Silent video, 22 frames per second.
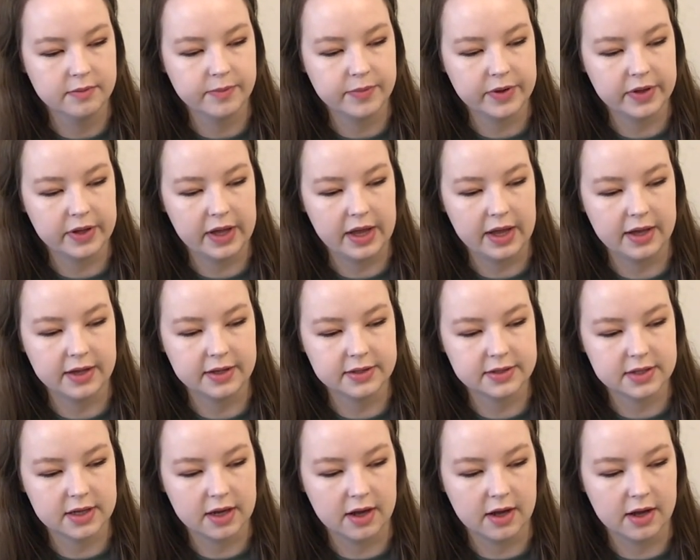
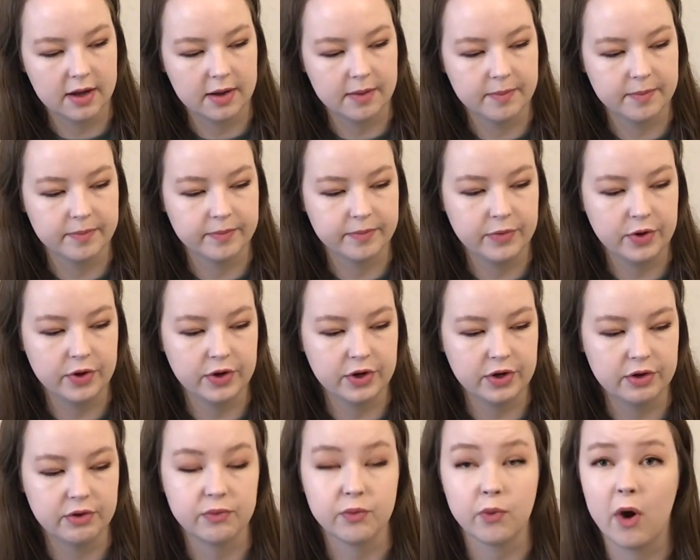plant. You
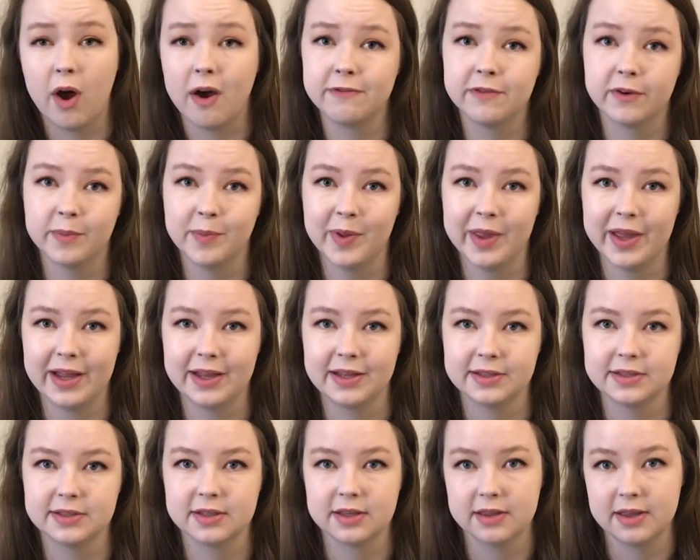can use waffle
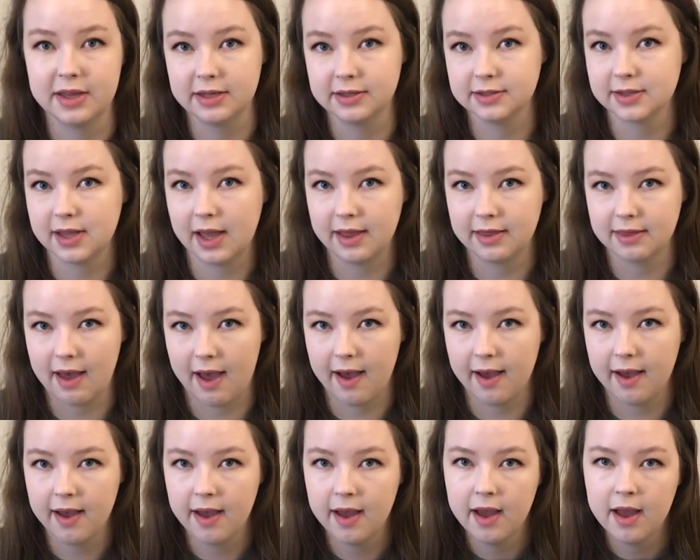plants, things like
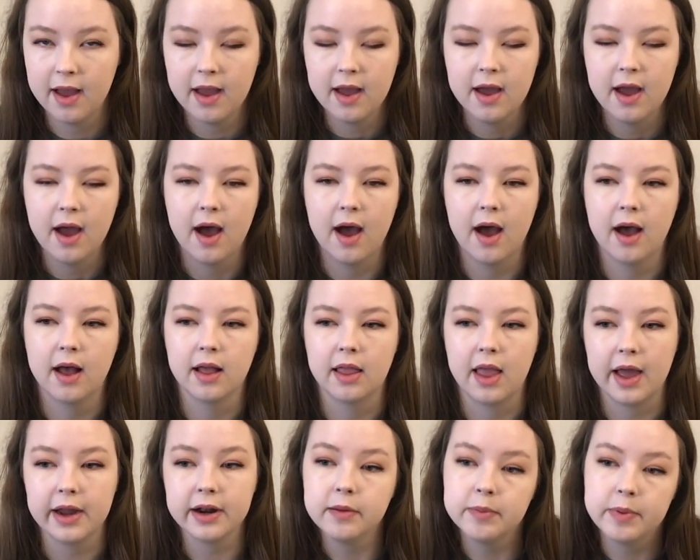that. A
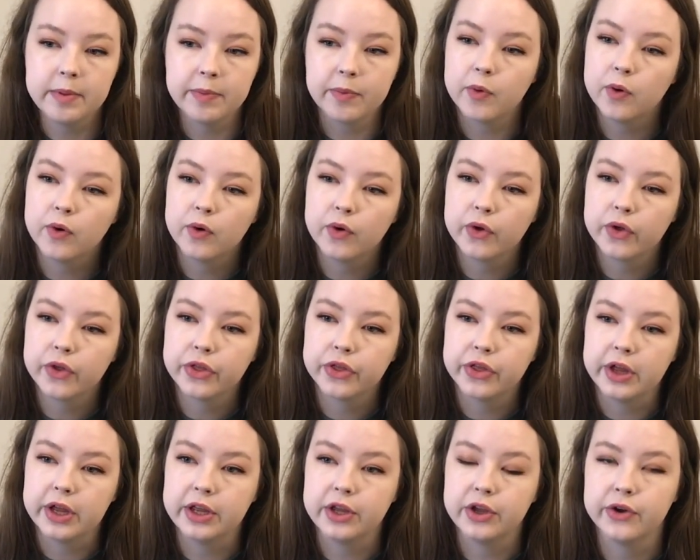lot of people
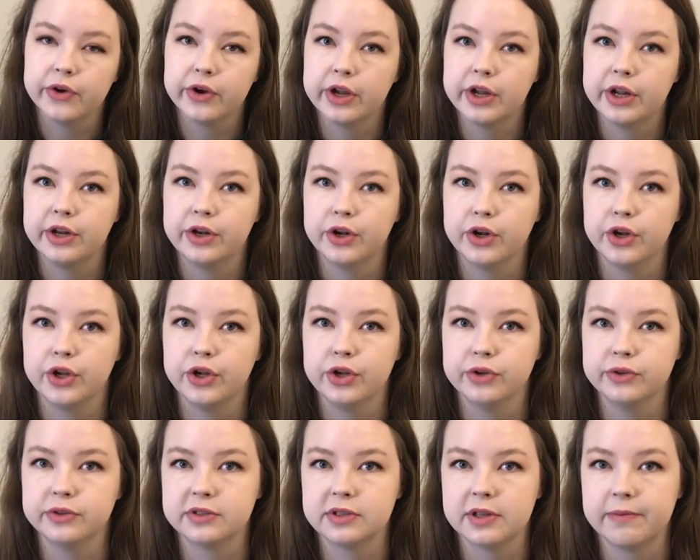think you can
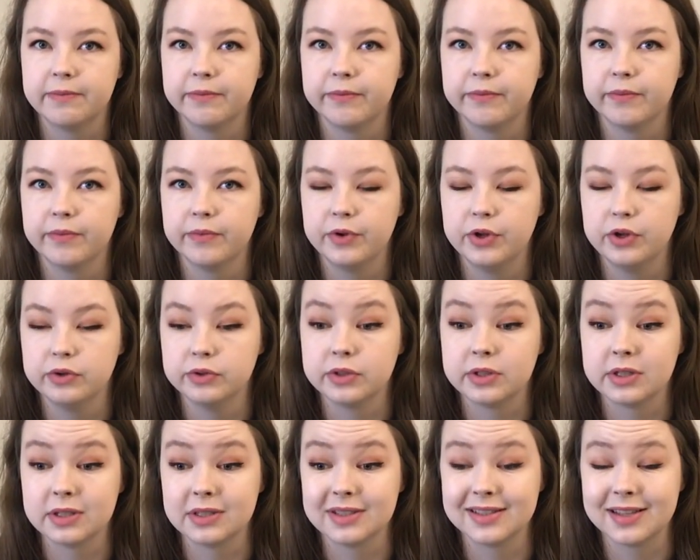use
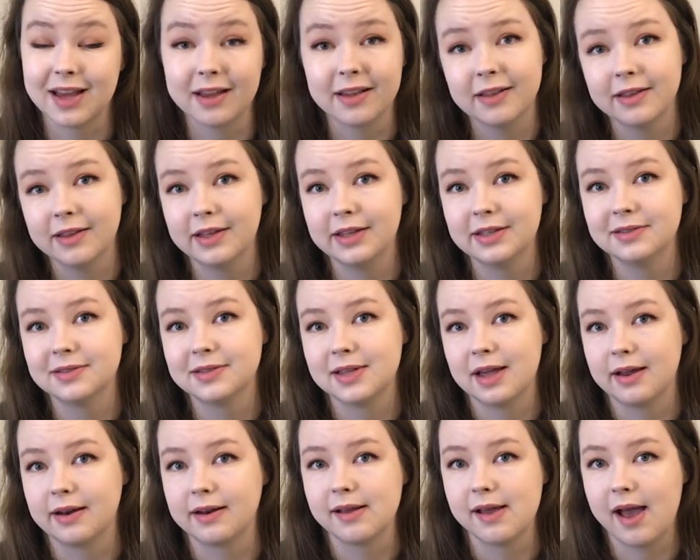
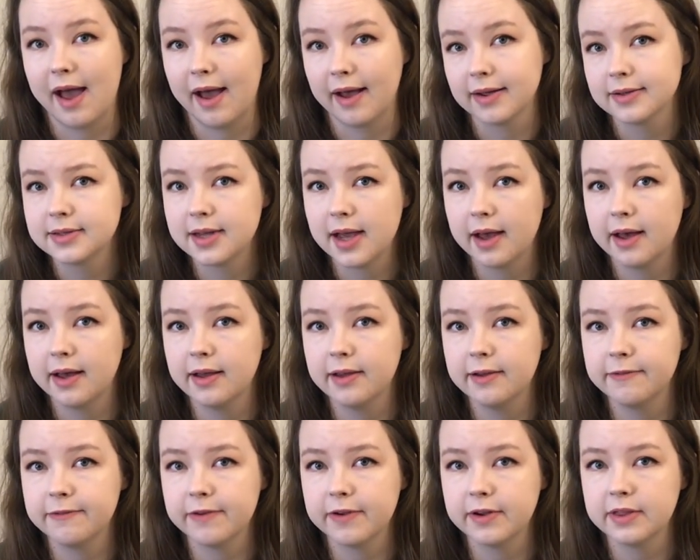succulents and
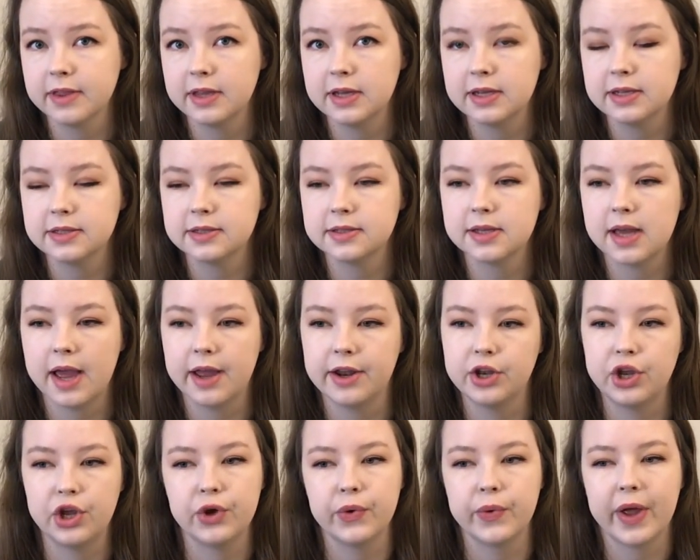cacti for this,
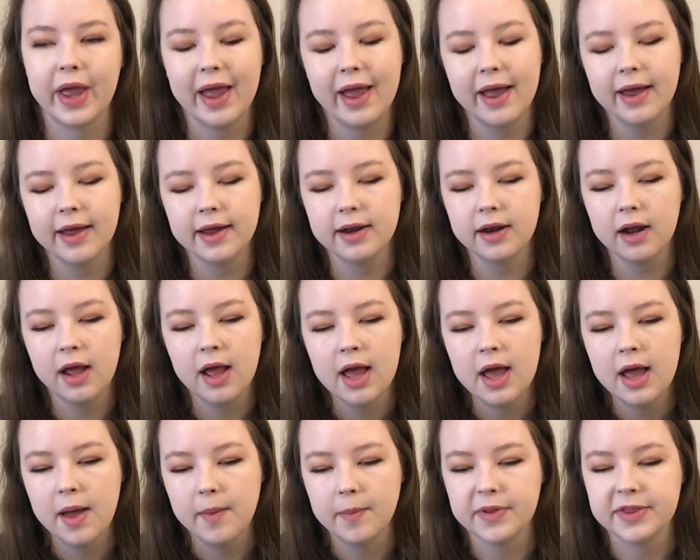and you can,
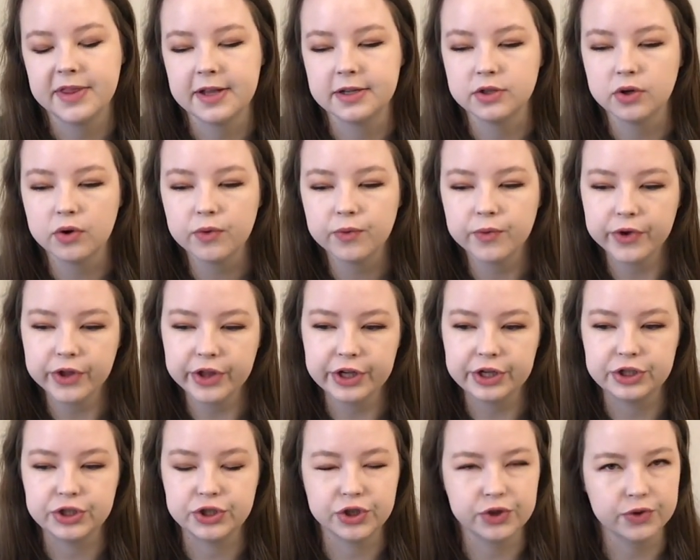but they don't
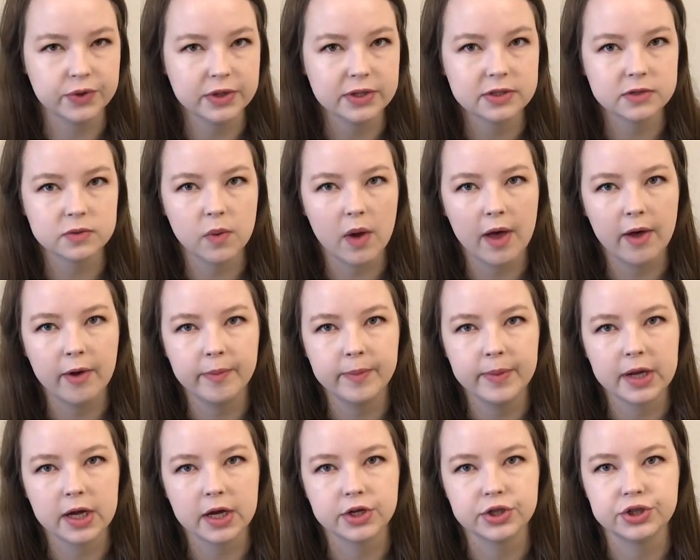really do as well
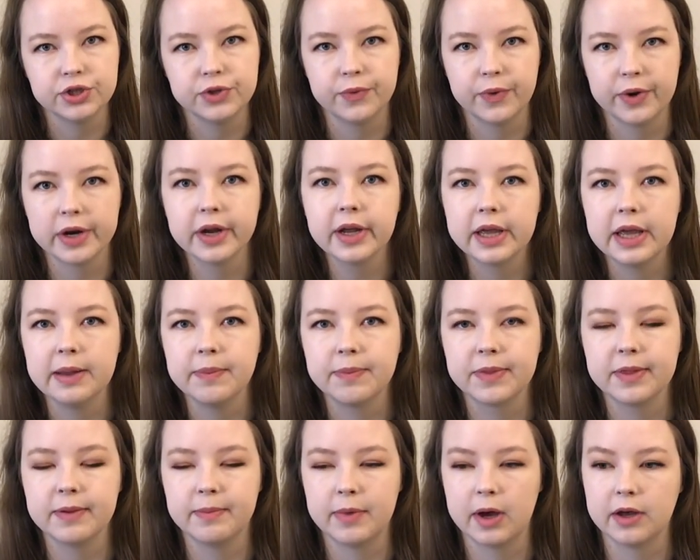because you want to
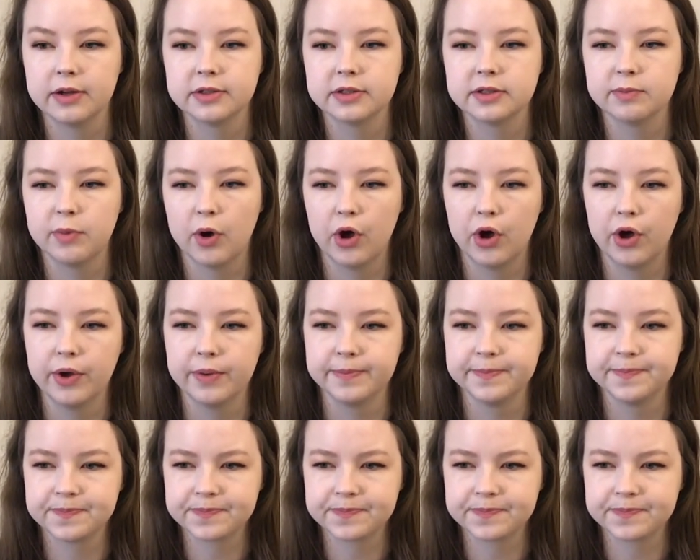keep the moss ball